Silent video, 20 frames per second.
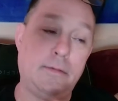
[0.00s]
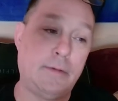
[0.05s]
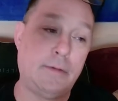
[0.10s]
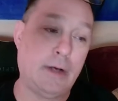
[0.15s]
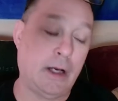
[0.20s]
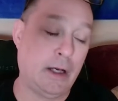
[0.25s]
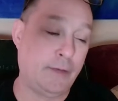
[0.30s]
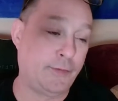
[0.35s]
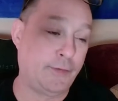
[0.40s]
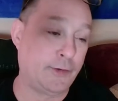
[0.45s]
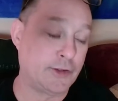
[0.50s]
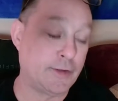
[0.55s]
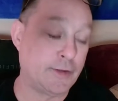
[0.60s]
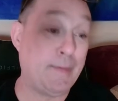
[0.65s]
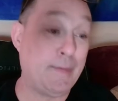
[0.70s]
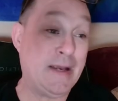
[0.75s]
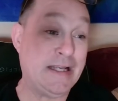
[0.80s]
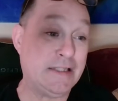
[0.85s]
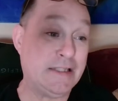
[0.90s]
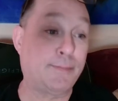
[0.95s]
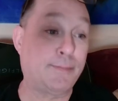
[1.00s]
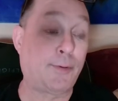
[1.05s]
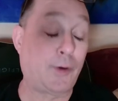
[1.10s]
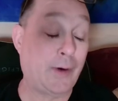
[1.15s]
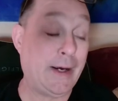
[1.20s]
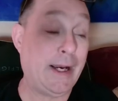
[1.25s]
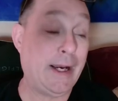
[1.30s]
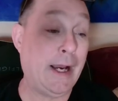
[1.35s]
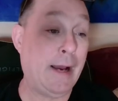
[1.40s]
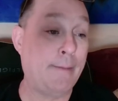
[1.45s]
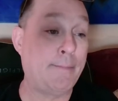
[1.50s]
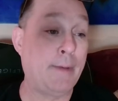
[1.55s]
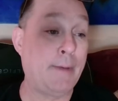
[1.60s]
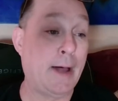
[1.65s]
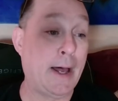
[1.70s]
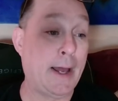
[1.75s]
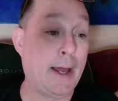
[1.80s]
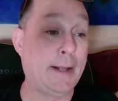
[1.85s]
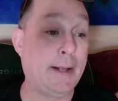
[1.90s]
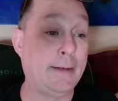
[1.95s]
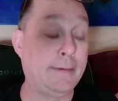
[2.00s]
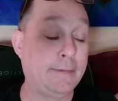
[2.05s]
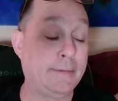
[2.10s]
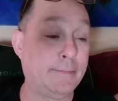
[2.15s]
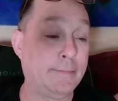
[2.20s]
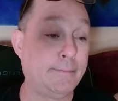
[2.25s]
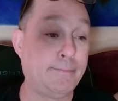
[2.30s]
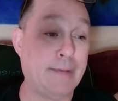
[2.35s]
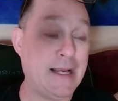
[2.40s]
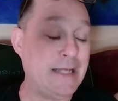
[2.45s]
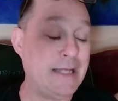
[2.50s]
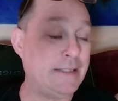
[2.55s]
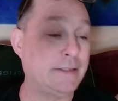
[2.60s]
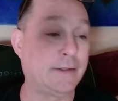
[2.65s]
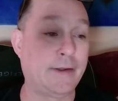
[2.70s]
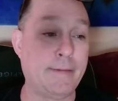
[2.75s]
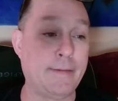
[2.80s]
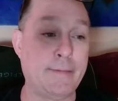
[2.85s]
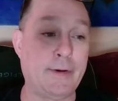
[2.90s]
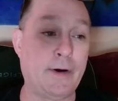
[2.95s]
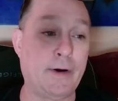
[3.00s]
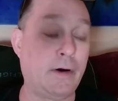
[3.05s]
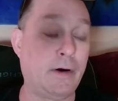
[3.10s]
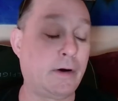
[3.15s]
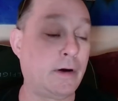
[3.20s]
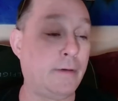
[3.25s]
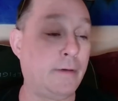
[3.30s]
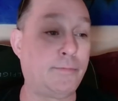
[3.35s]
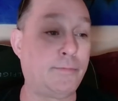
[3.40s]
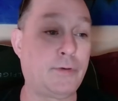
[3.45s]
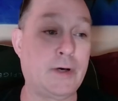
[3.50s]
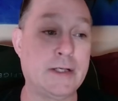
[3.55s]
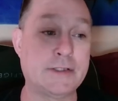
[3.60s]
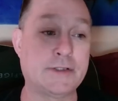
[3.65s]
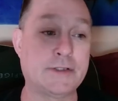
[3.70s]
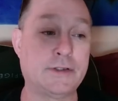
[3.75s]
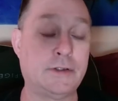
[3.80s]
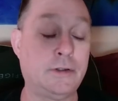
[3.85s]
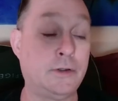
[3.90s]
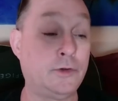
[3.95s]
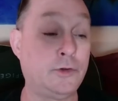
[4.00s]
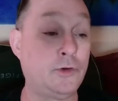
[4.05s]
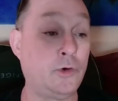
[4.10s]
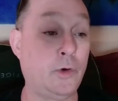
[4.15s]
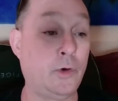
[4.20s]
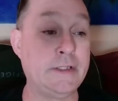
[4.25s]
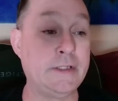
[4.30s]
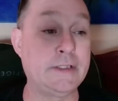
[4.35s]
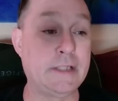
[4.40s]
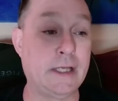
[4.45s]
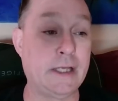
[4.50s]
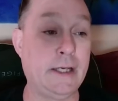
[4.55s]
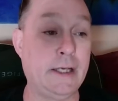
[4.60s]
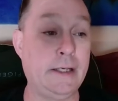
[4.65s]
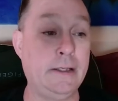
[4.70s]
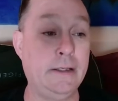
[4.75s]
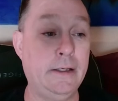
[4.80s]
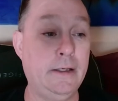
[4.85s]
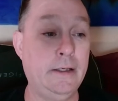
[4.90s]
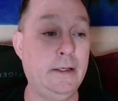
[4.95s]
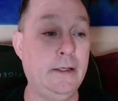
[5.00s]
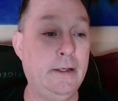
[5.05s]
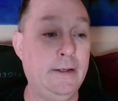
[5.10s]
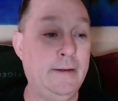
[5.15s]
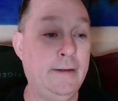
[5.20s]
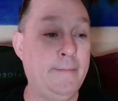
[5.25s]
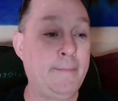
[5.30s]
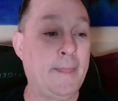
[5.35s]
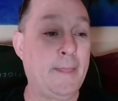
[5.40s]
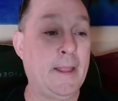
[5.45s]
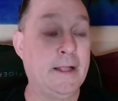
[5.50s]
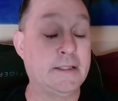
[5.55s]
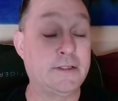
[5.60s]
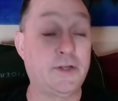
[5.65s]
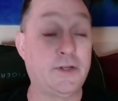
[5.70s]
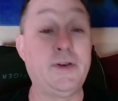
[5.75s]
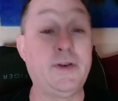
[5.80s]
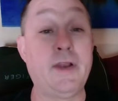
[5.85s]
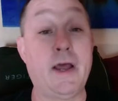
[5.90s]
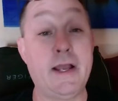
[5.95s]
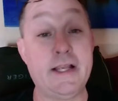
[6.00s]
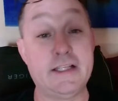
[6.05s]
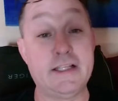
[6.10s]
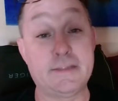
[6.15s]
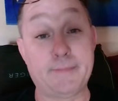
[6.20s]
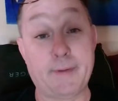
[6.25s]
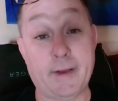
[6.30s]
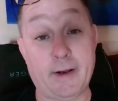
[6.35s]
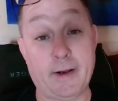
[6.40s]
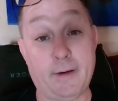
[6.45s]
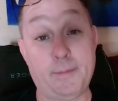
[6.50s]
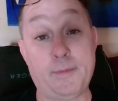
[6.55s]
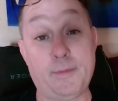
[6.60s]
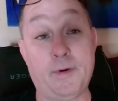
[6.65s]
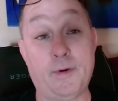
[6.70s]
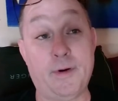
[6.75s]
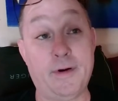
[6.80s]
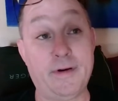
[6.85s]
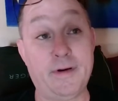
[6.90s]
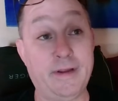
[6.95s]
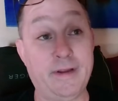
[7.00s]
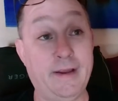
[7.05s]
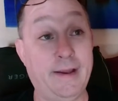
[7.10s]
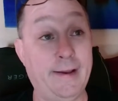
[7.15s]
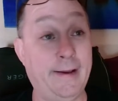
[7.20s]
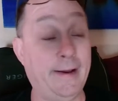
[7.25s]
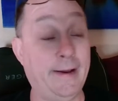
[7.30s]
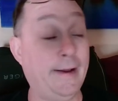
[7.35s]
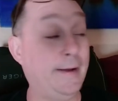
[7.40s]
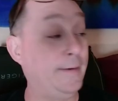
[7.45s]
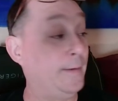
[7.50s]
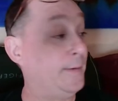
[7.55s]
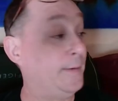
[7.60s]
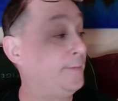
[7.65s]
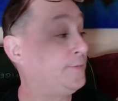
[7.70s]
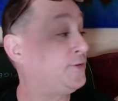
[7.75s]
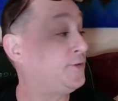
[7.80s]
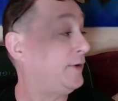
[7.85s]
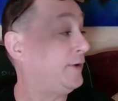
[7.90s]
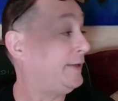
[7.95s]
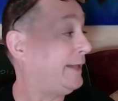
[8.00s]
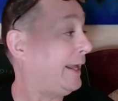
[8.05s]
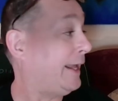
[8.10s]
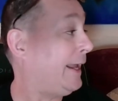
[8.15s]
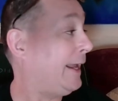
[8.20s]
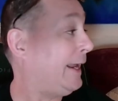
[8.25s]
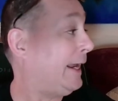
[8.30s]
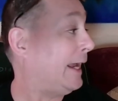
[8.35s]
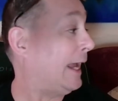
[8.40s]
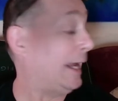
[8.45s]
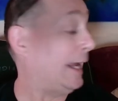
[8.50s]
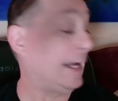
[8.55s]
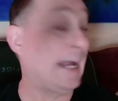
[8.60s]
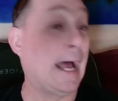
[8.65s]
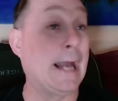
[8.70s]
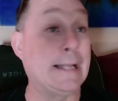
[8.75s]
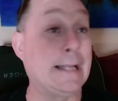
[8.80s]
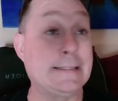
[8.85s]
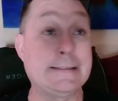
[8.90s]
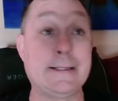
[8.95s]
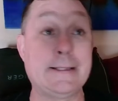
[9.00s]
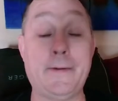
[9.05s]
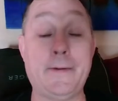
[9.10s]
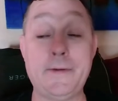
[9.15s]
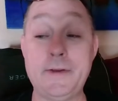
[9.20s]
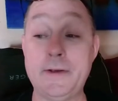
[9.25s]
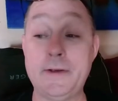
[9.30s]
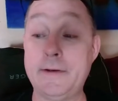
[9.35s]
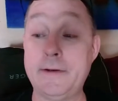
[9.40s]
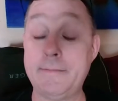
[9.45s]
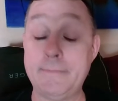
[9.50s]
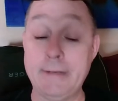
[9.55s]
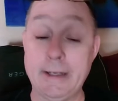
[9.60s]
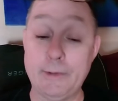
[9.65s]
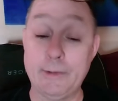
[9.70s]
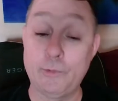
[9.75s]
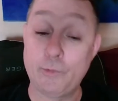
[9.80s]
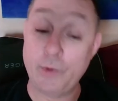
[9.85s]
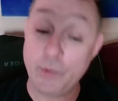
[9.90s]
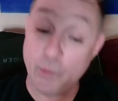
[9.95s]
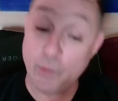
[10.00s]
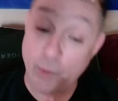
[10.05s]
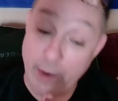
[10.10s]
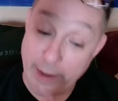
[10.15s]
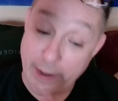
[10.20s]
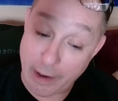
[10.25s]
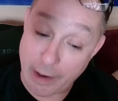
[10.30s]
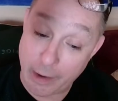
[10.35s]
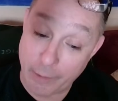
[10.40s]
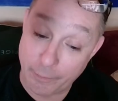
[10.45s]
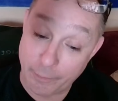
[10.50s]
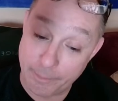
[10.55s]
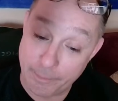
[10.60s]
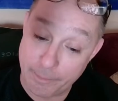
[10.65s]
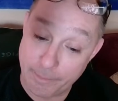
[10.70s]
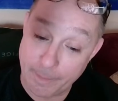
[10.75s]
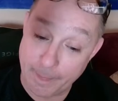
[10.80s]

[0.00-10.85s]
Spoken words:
There's a bass preamp on it, bass limiter, compressor, noise gate. It's a nice pedal board. And today, I gotta tell you, man, we went out.